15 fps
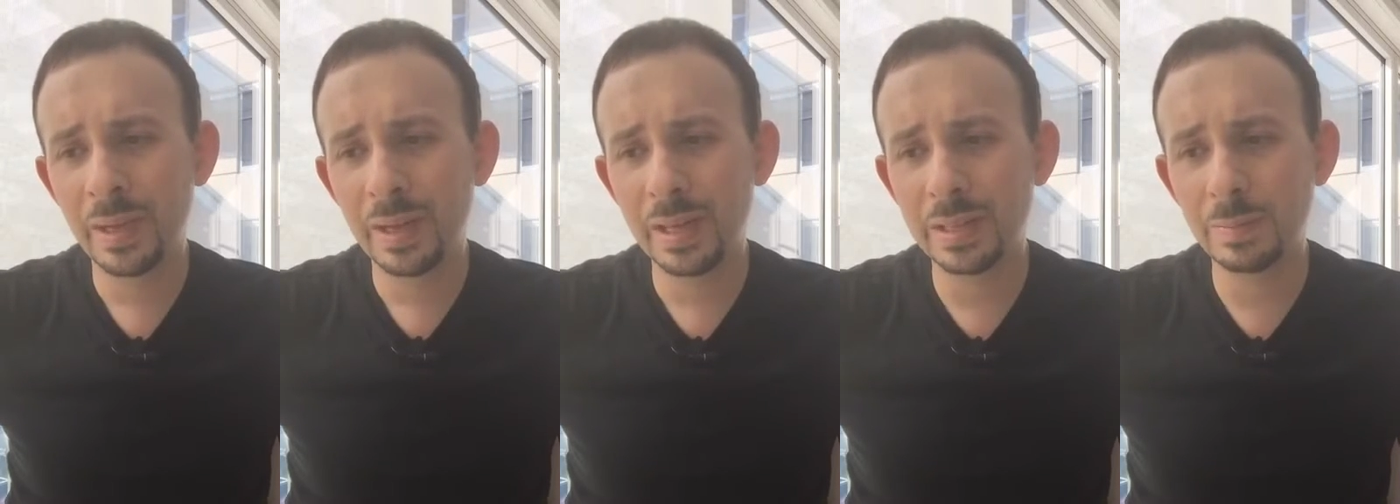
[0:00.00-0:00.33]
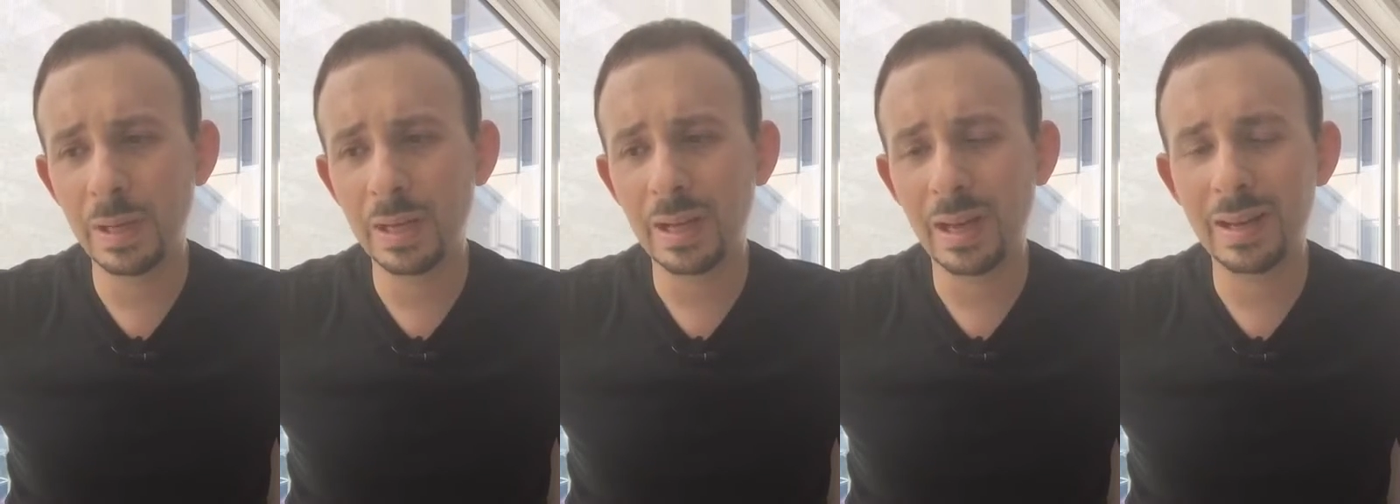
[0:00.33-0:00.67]
has
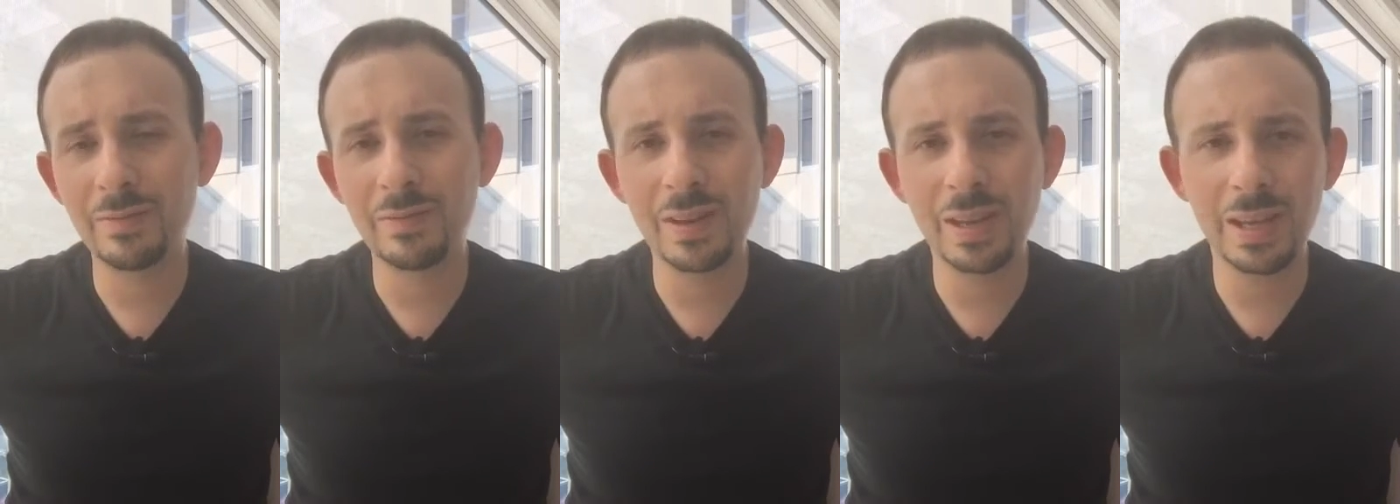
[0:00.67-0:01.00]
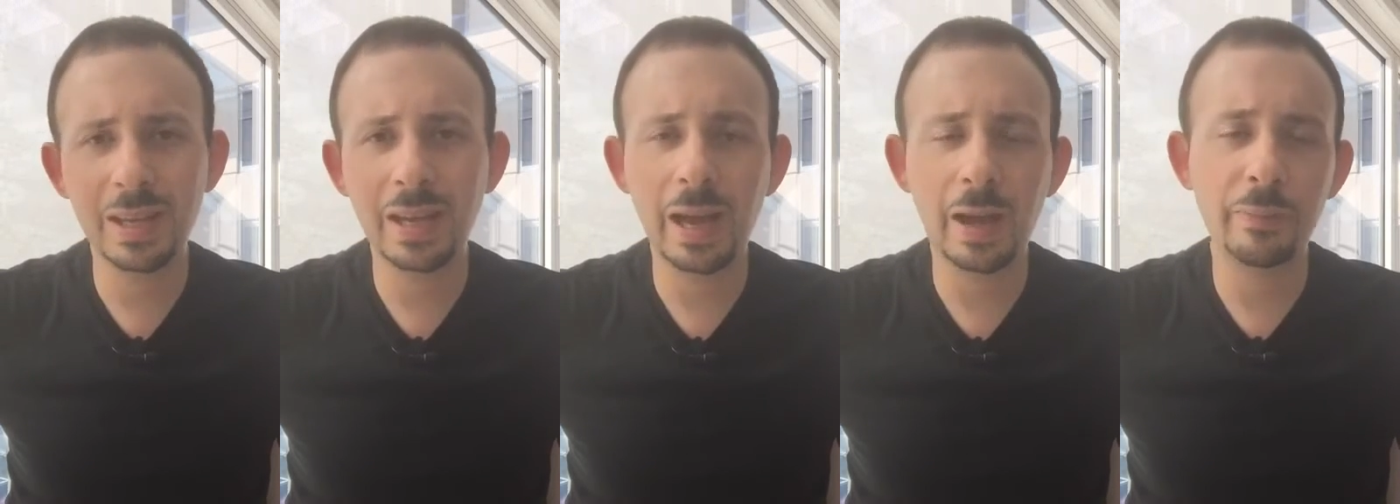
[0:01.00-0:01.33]
been kind of
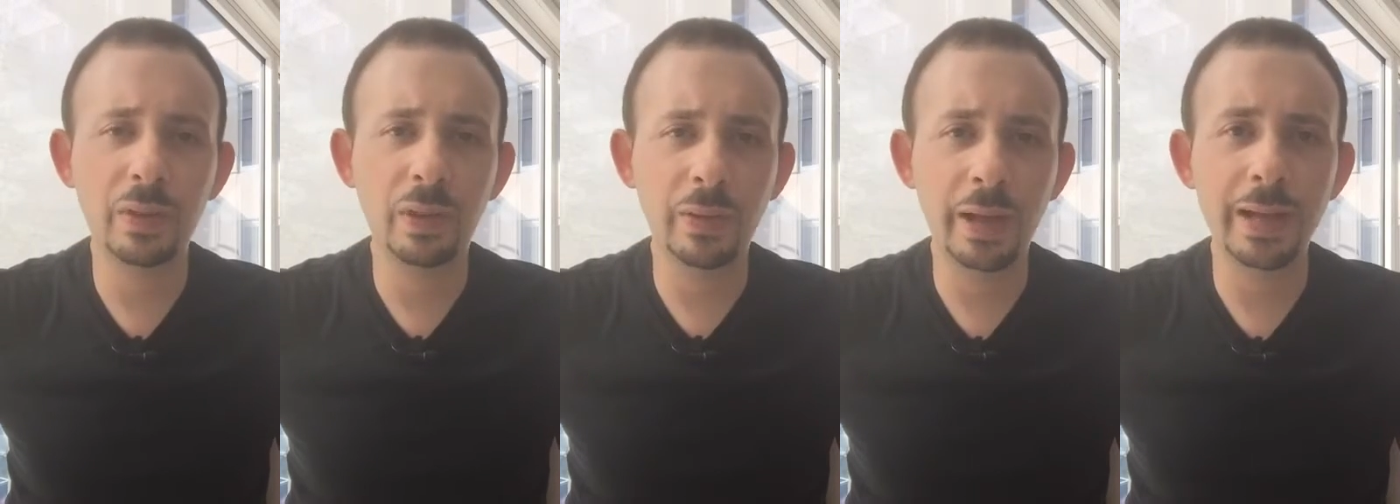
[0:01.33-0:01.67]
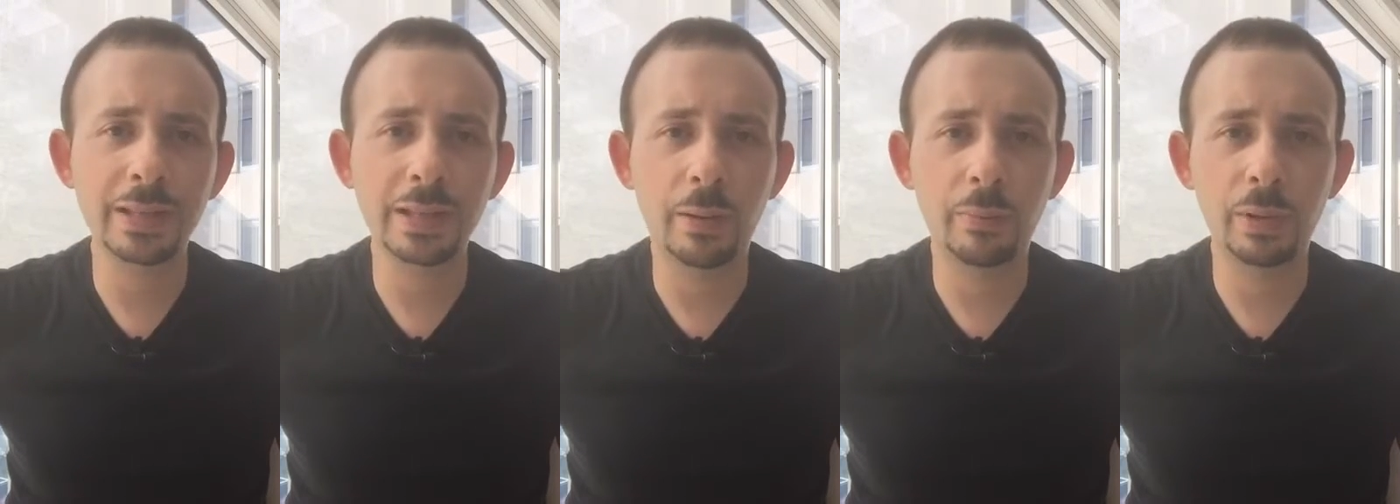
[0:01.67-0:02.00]
kneecapped the
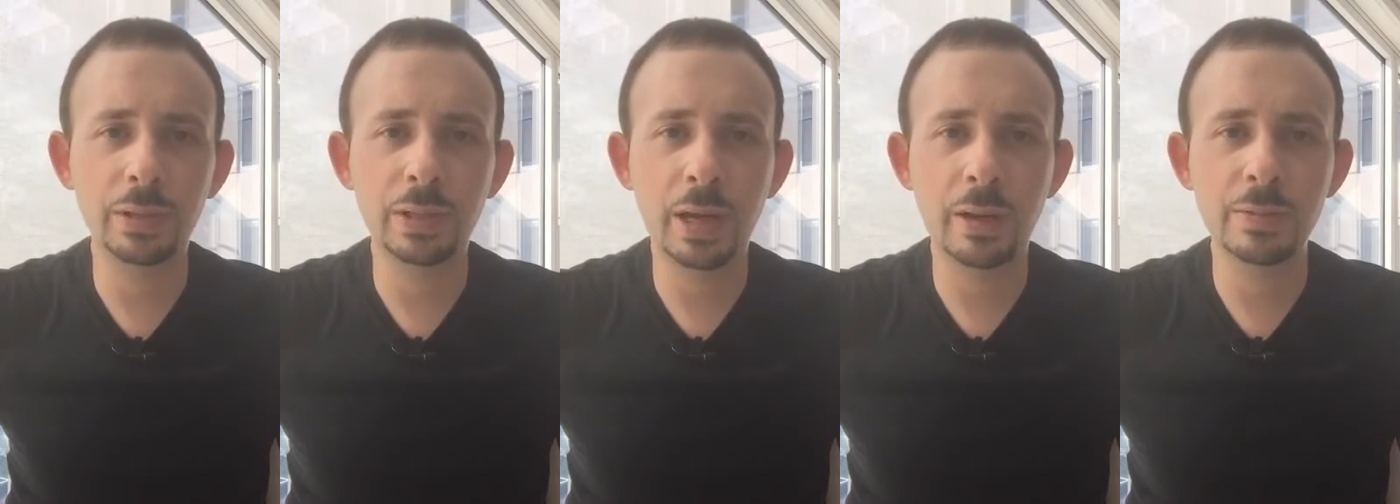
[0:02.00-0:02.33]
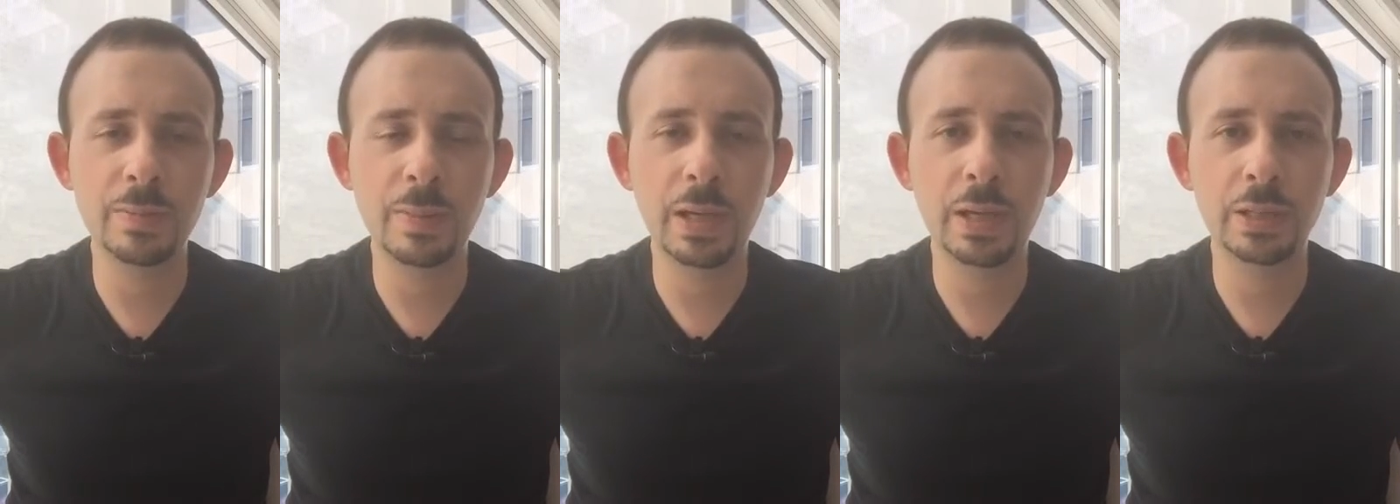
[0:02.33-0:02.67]
last couple of
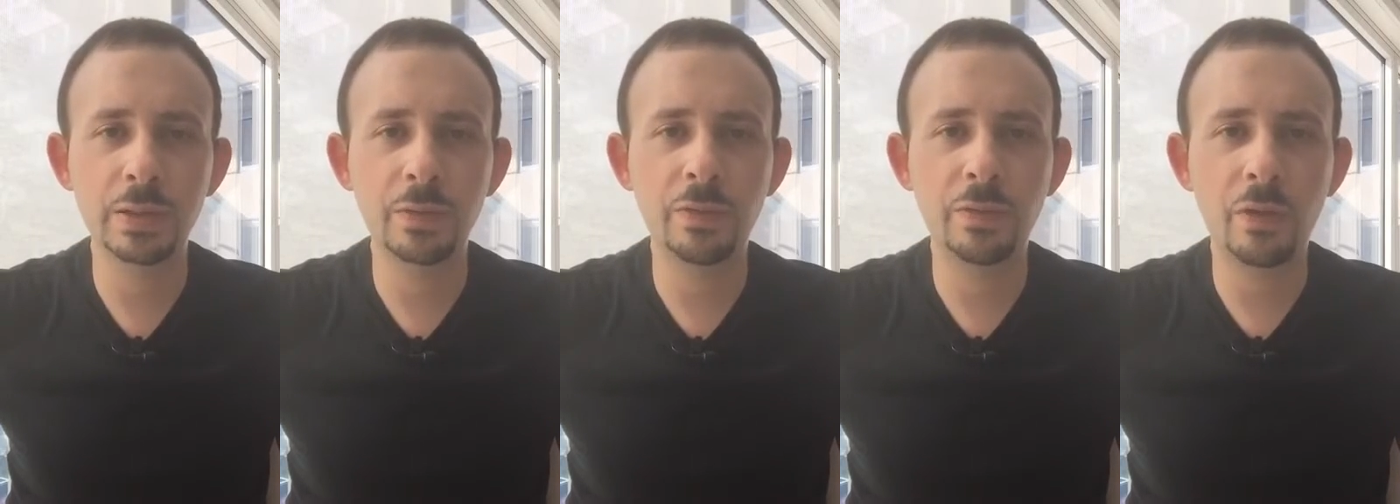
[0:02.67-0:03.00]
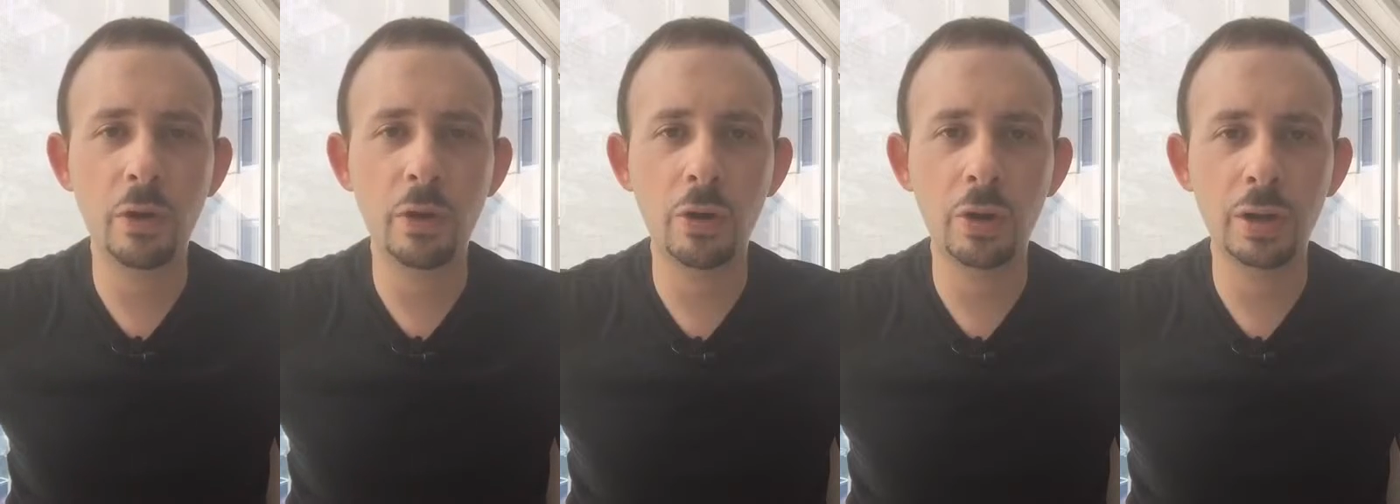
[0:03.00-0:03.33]
times because of
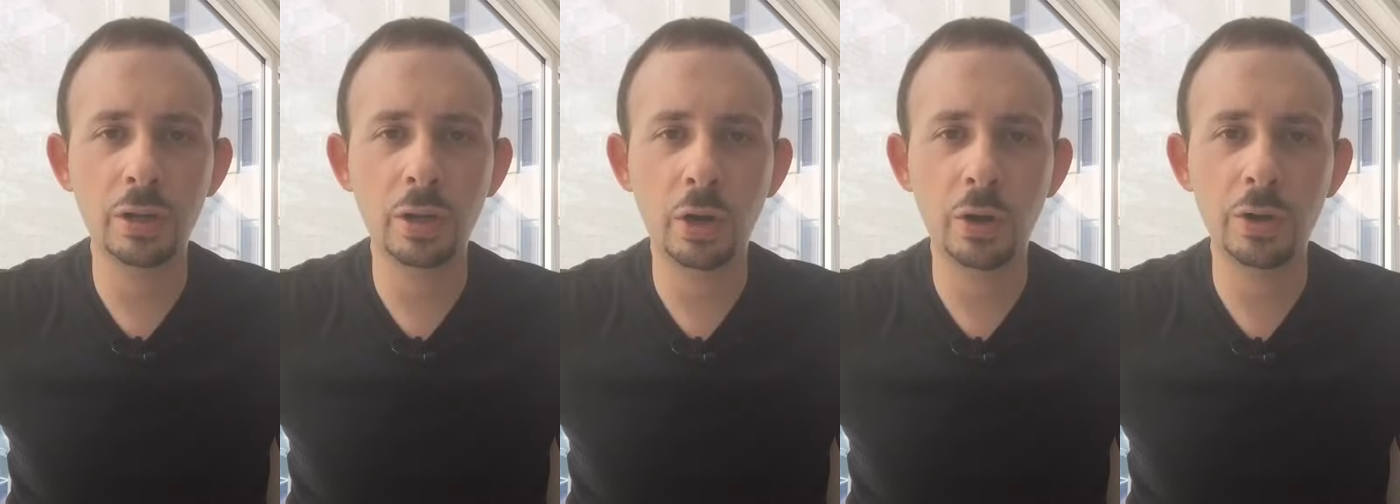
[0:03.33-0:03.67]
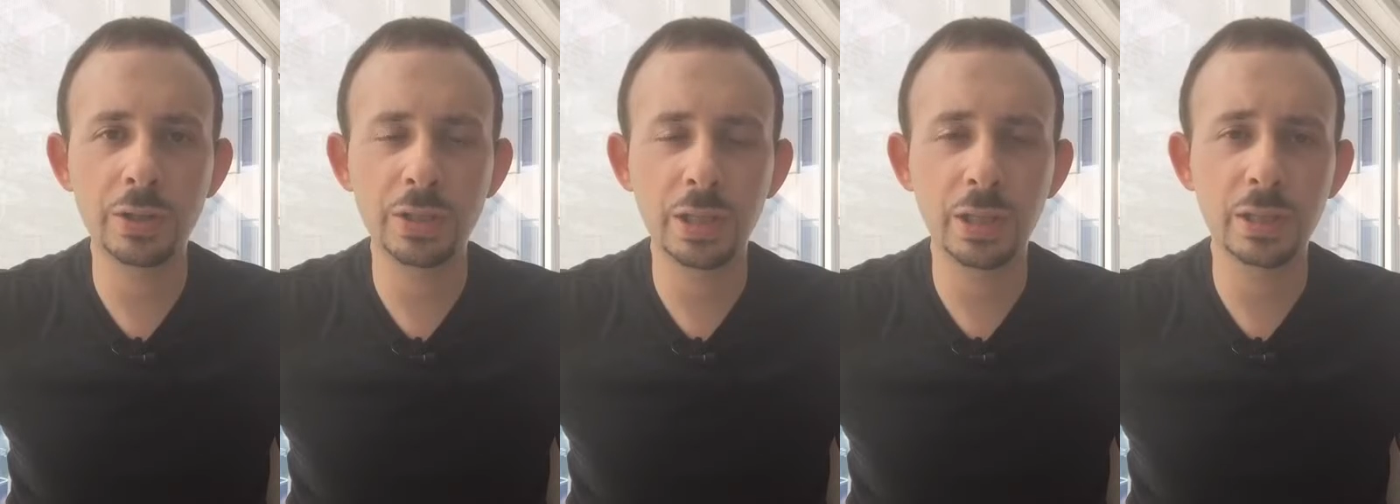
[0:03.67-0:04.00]
foreign
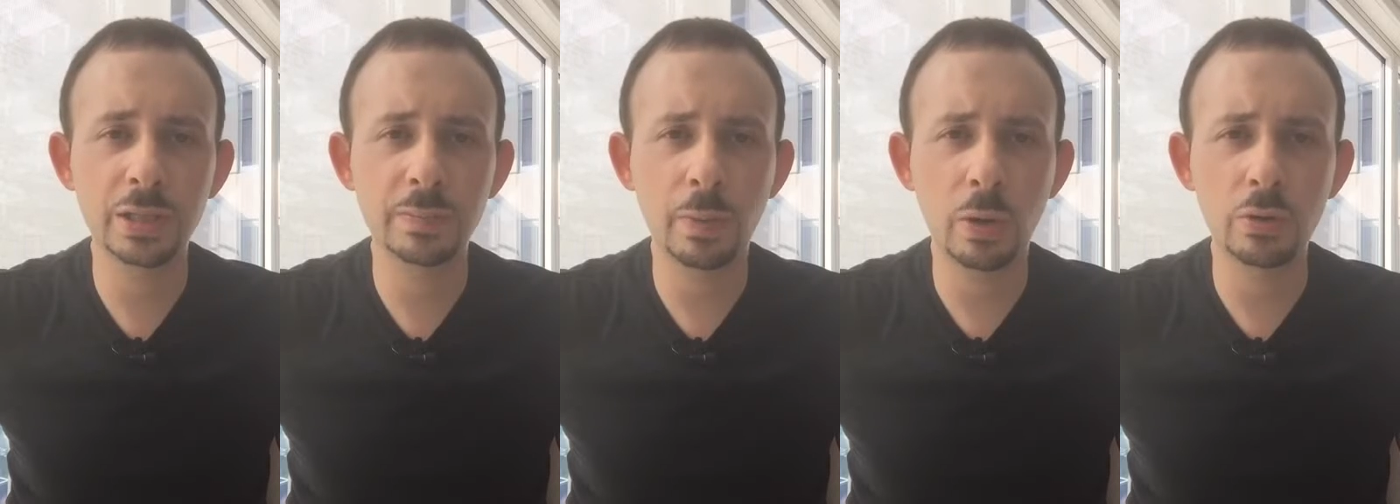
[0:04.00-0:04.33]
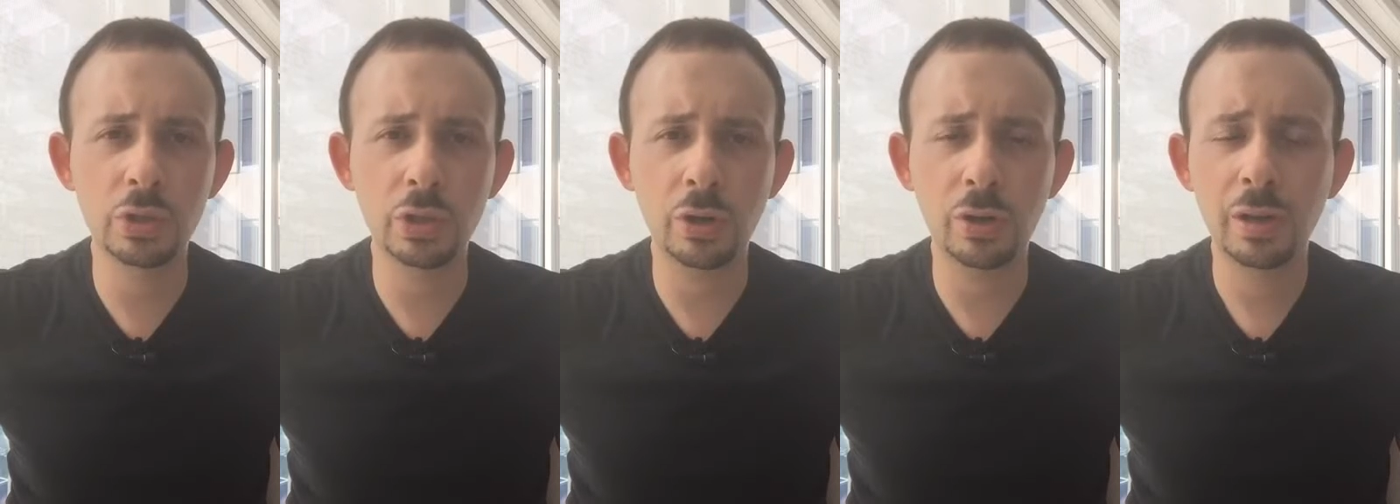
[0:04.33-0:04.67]
currency
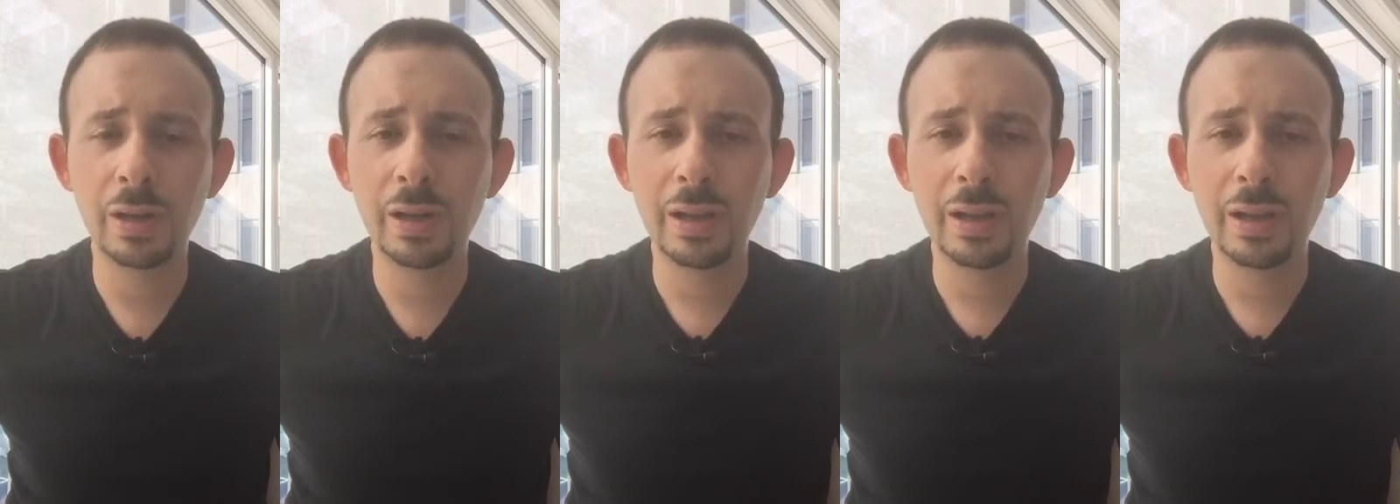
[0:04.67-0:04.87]
exposure.